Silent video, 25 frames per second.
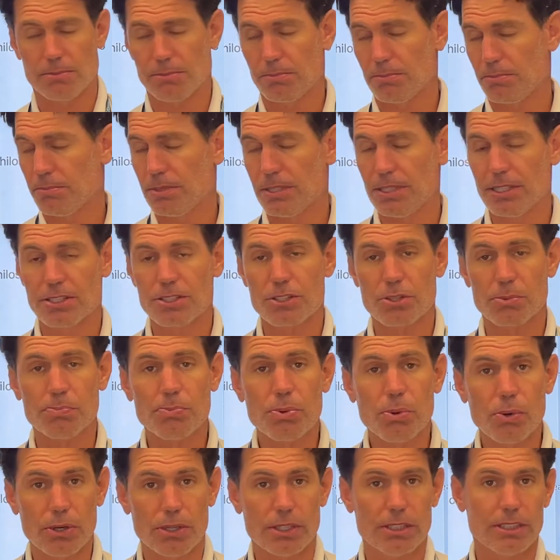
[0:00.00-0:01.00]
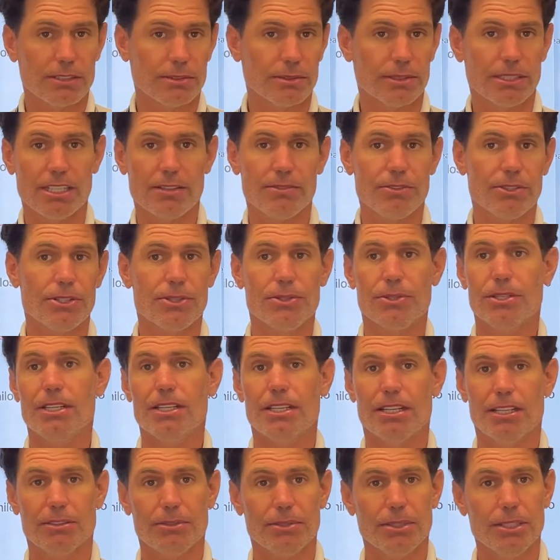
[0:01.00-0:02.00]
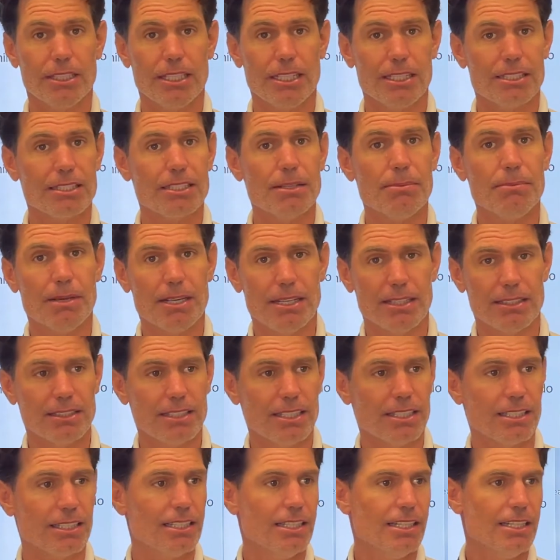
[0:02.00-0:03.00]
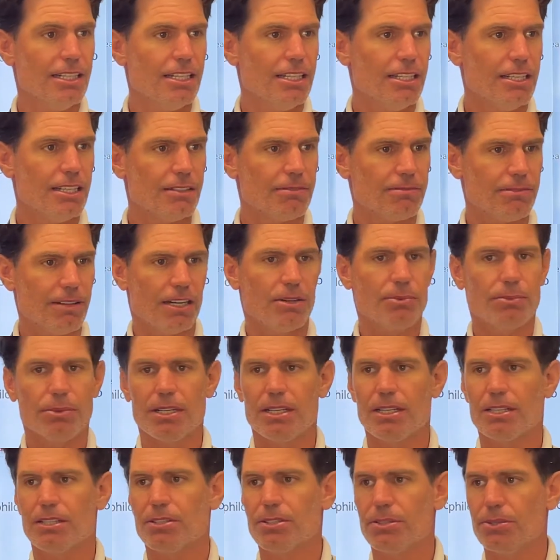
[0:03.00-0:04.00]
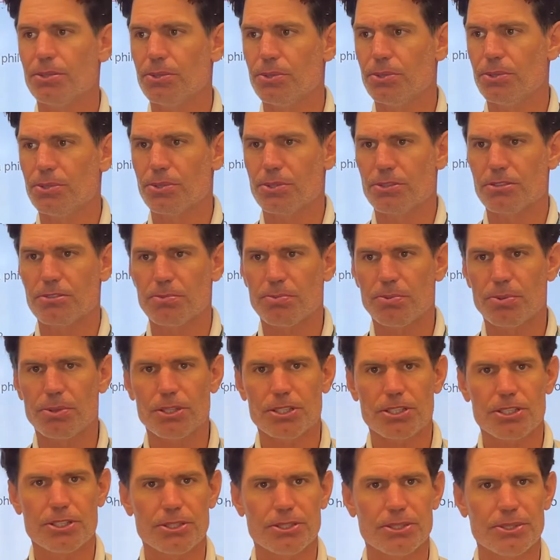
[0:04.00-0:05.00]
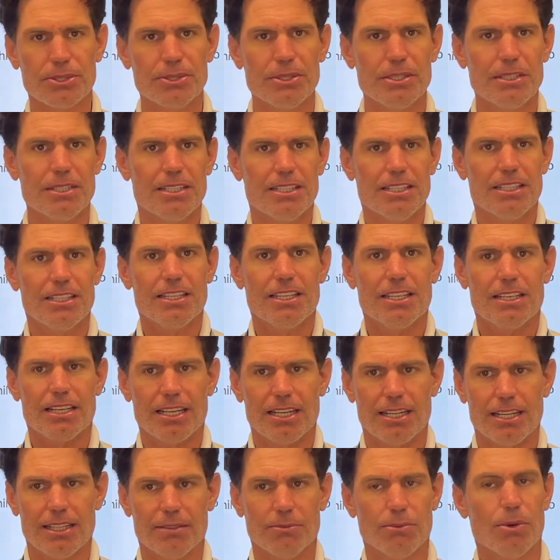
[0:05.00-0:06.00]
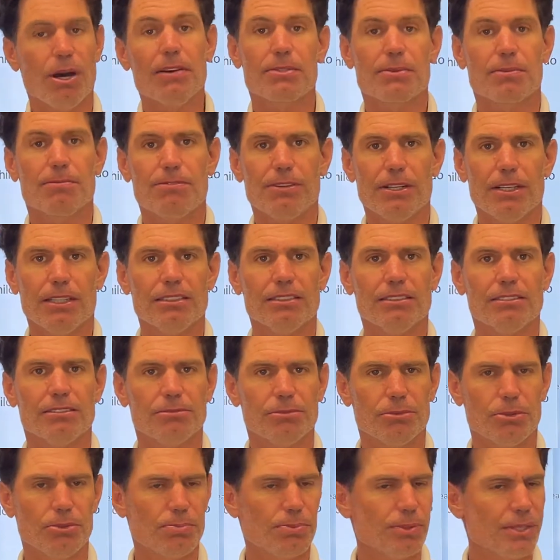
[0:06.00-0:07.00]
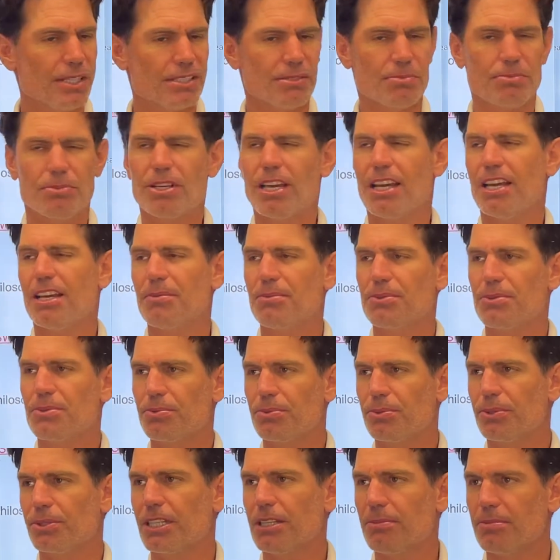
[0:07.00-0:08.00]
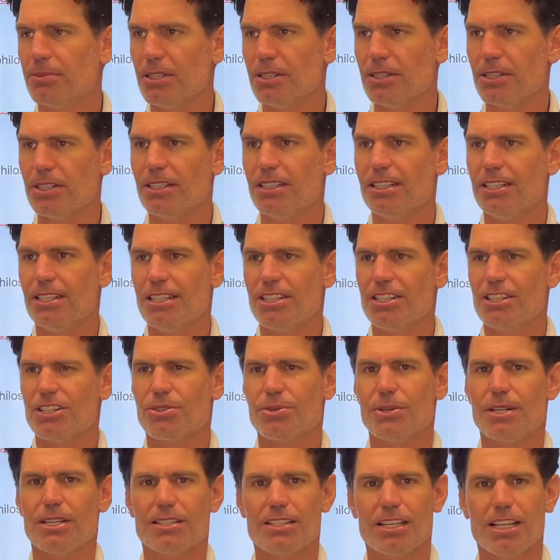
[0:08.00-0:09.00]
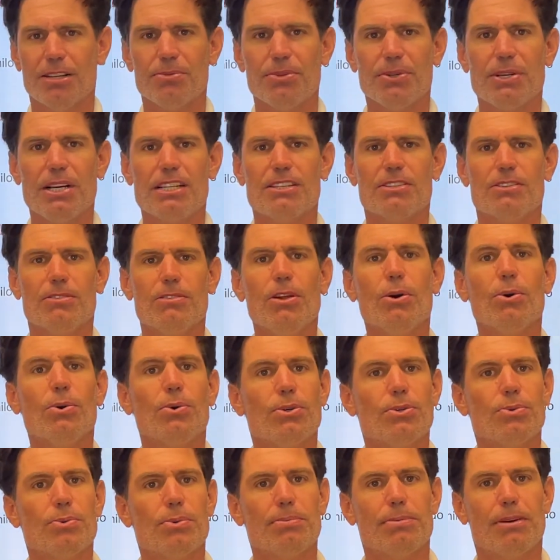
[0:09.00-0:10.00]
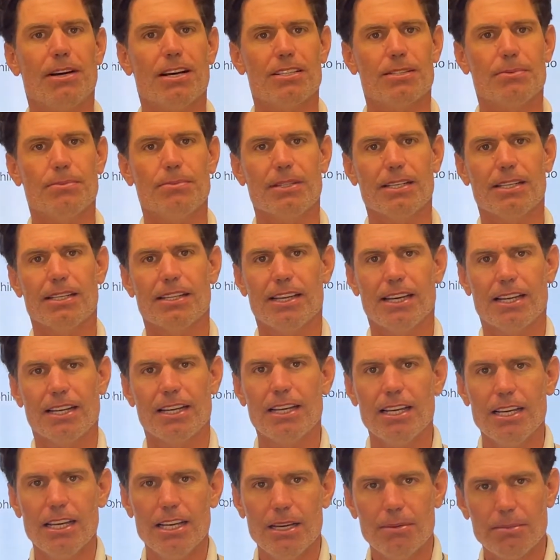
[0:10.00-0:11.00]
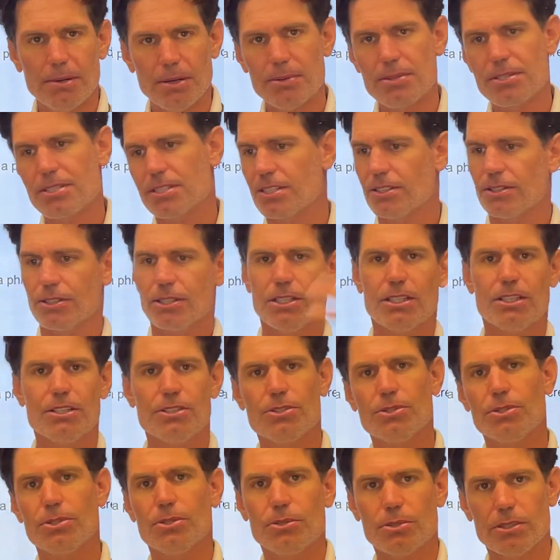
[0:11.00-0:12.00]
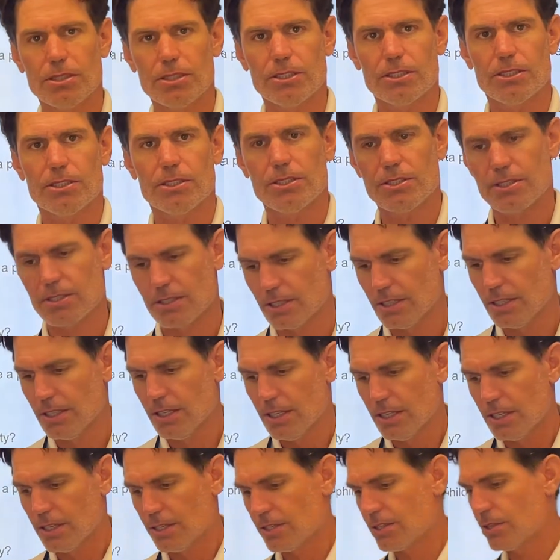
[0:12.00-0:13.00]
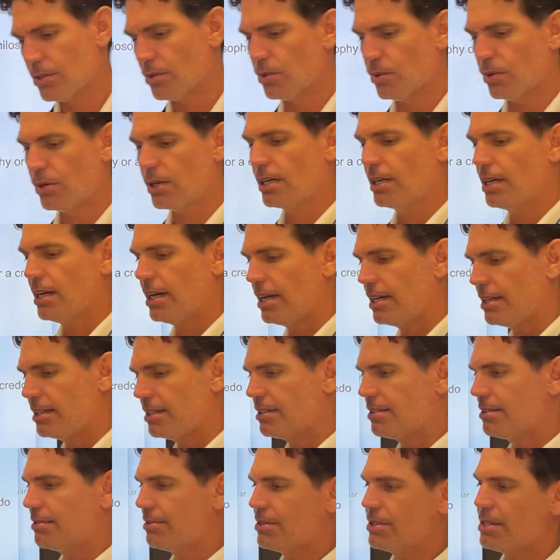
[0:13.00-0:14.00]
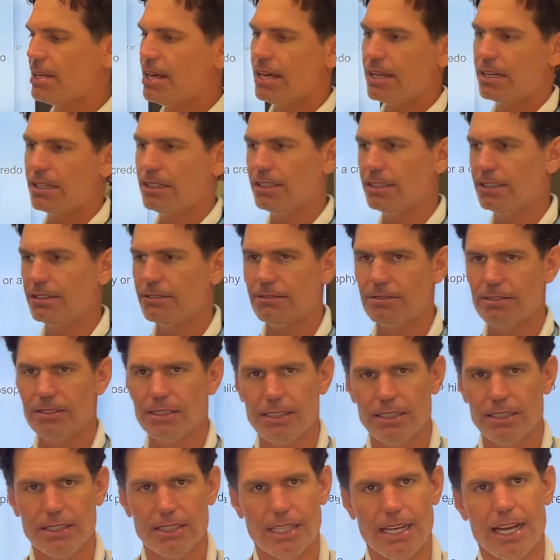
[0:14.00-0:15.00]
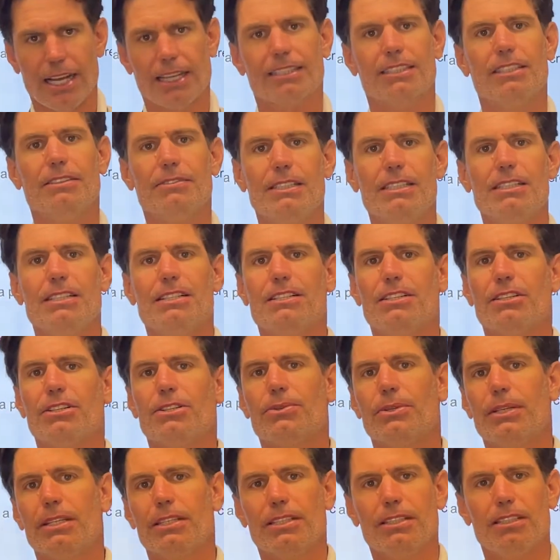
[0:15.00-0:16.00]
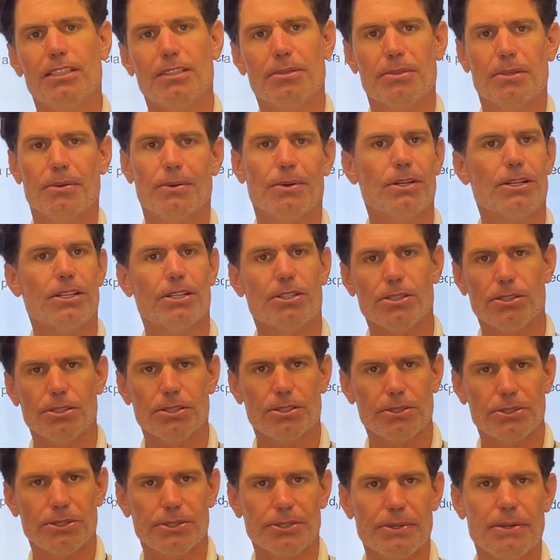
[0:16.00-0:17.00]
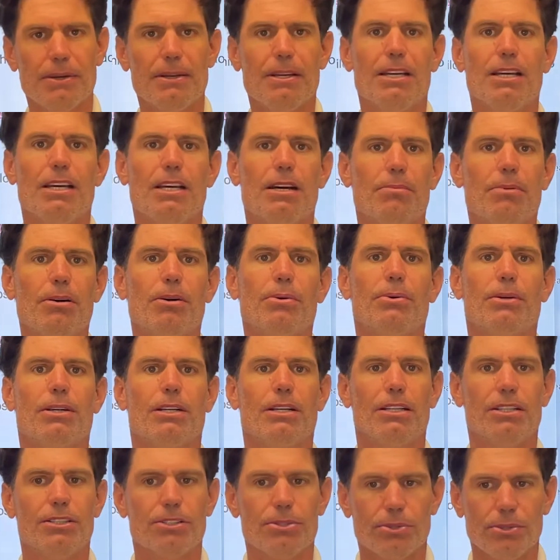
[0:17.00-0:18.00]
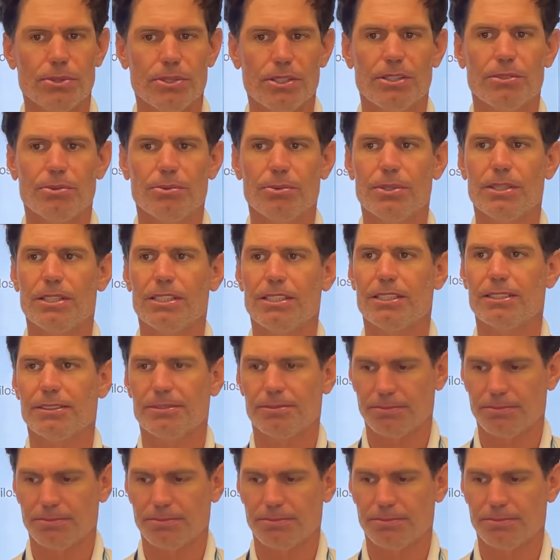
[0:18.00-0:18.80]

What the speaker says: be a support whenever you need it. Really, that's the main thing. Find ways to support you, and we'll have some fun. We'll play some games. We'll keep the stress level as low as we possibly can. But we're still gonna do, you know, there's an organized set of activities and curriculum that we're gonna go through, but we're gonna do it with